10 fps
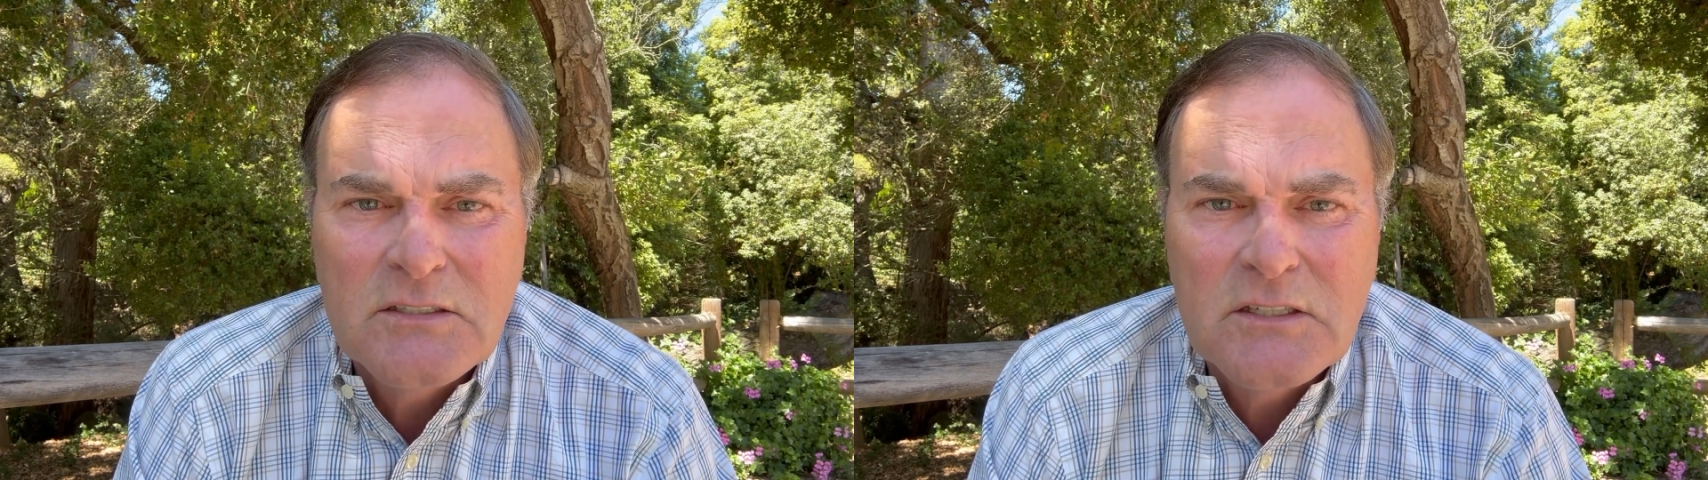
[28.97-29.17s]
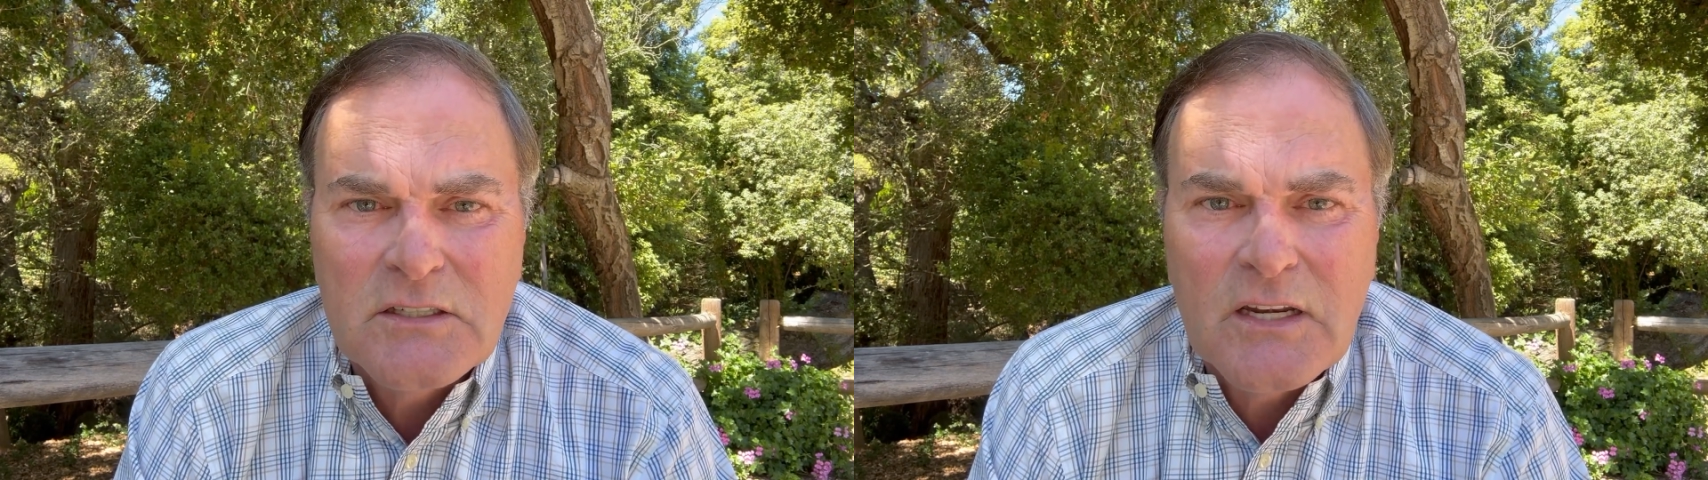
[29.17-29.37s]

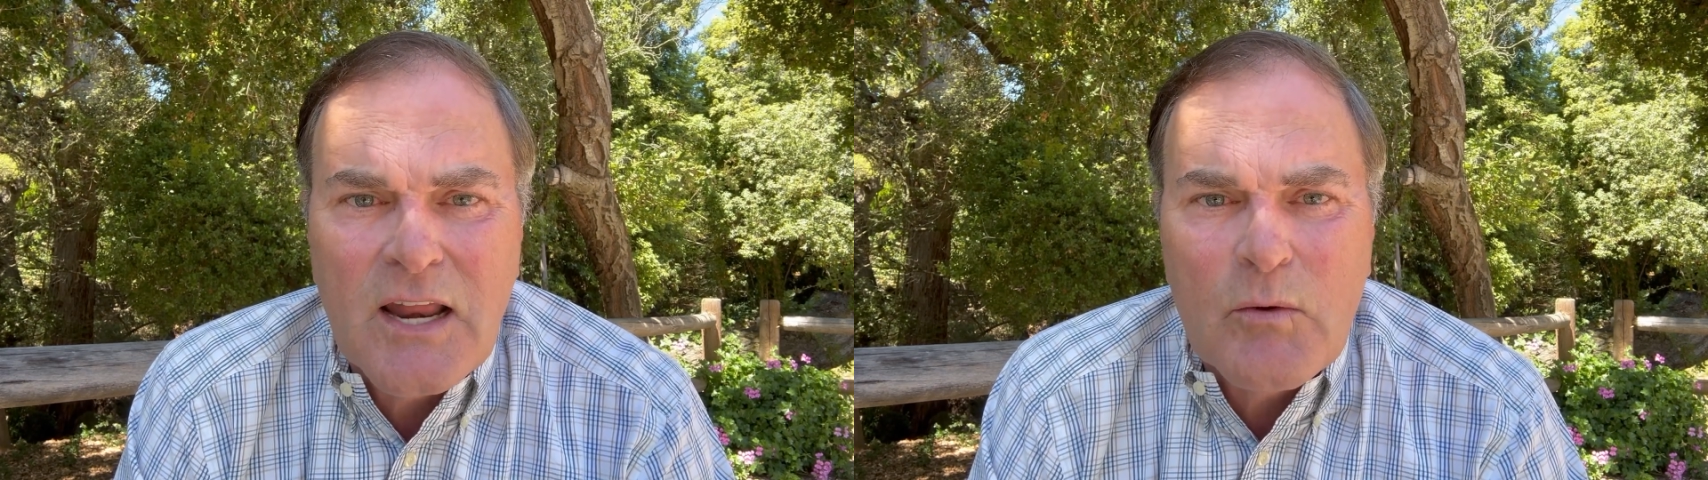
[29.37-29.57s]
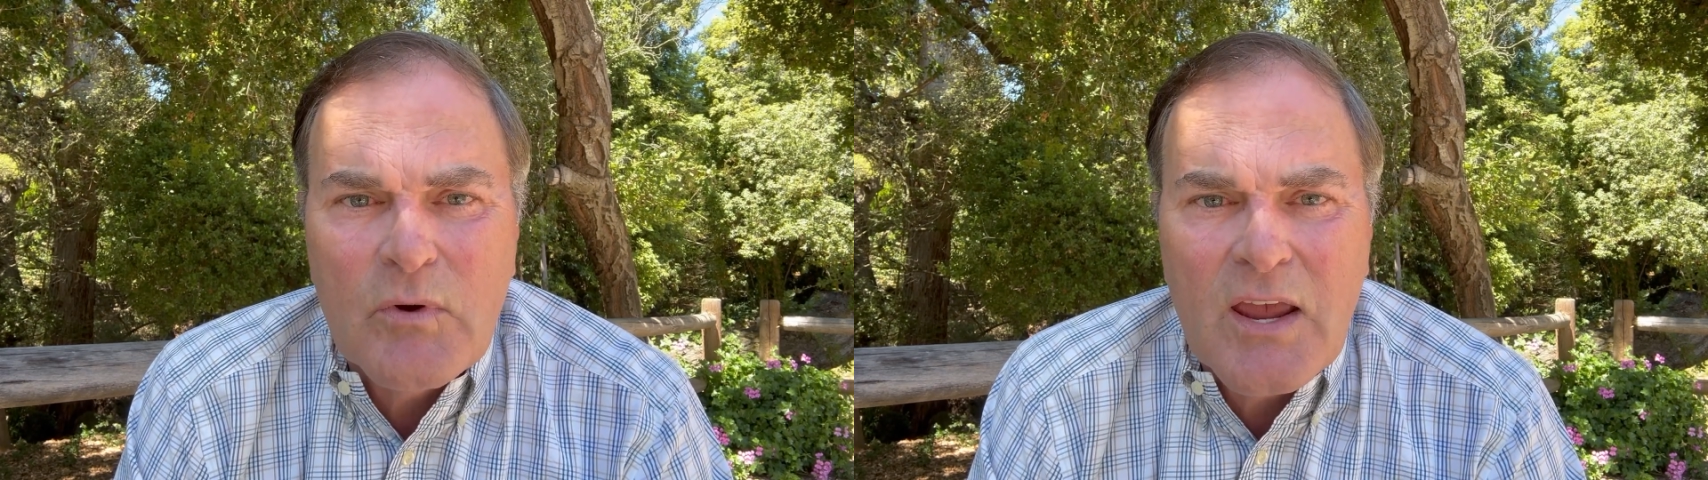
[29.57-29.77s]
to
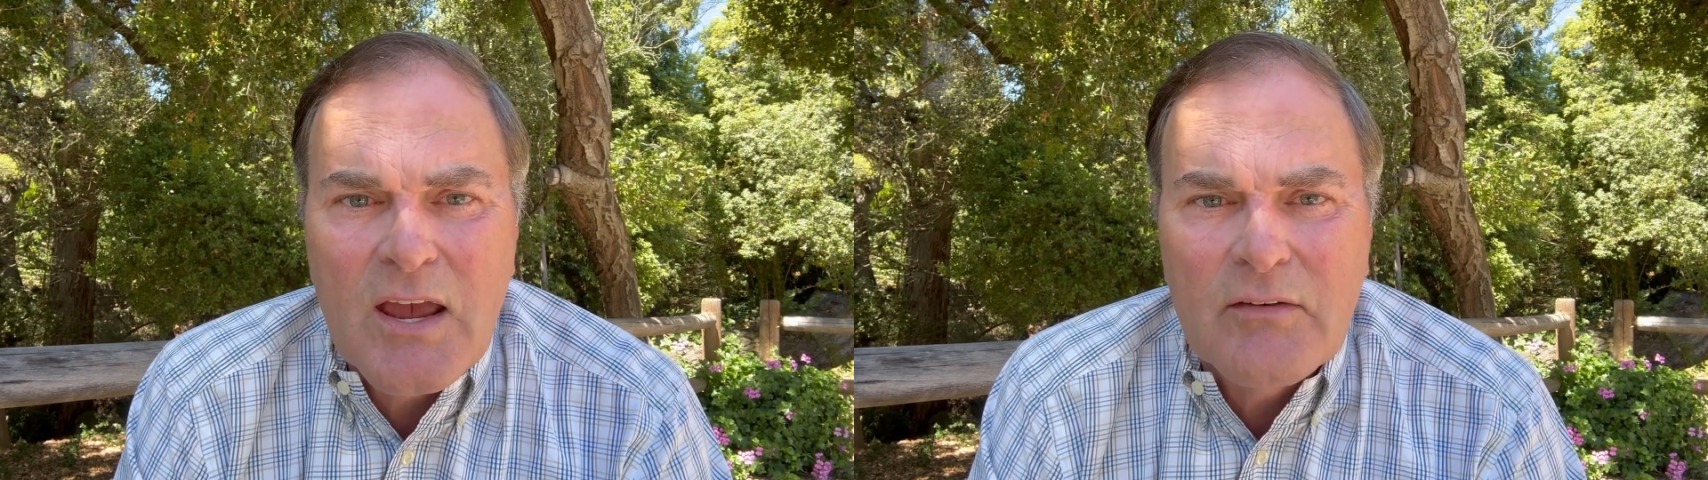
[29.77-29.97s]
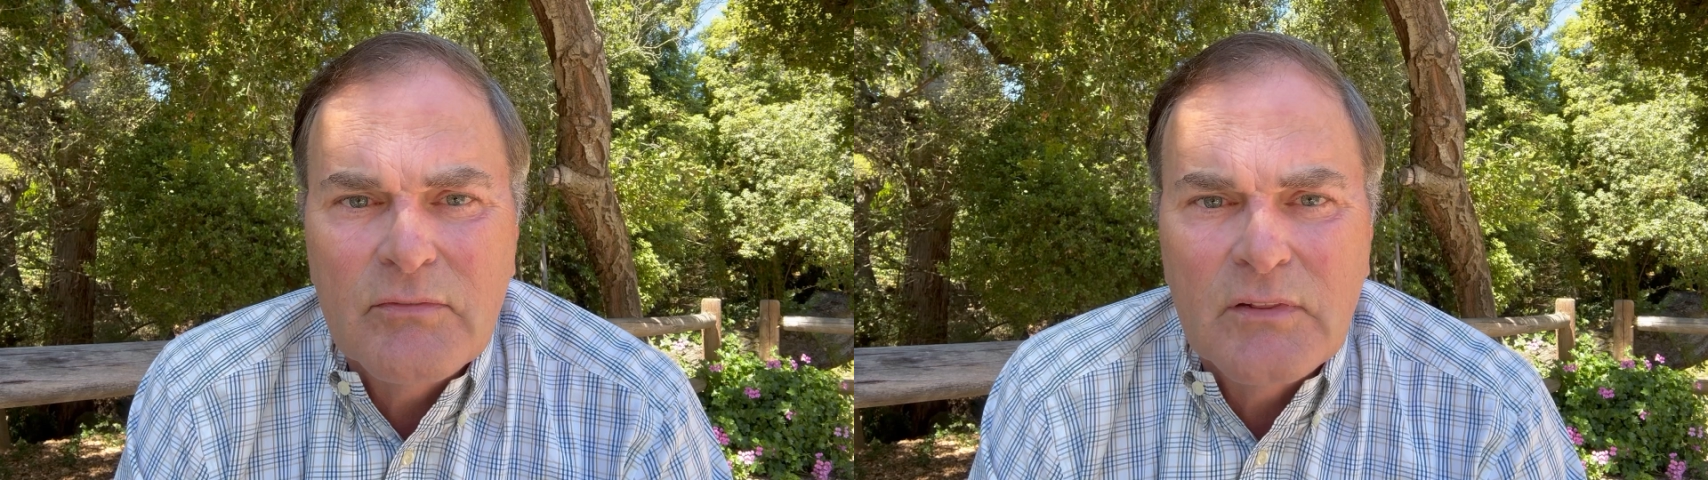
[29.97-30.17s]
today we
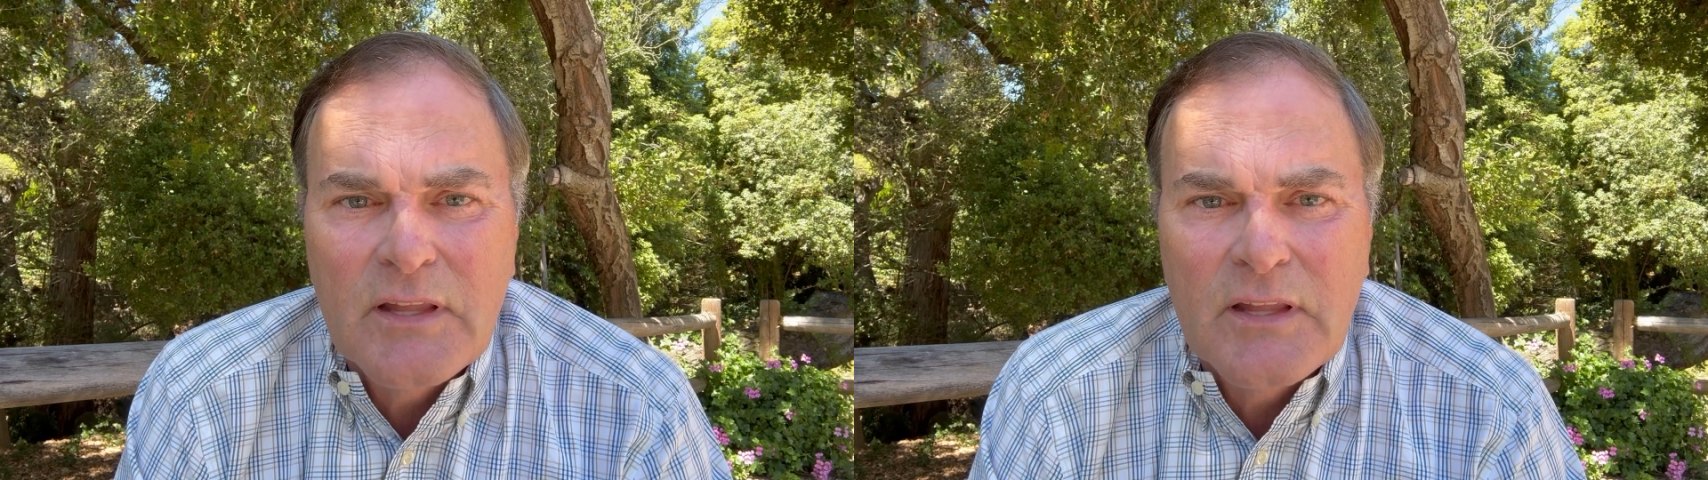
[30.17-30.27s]
have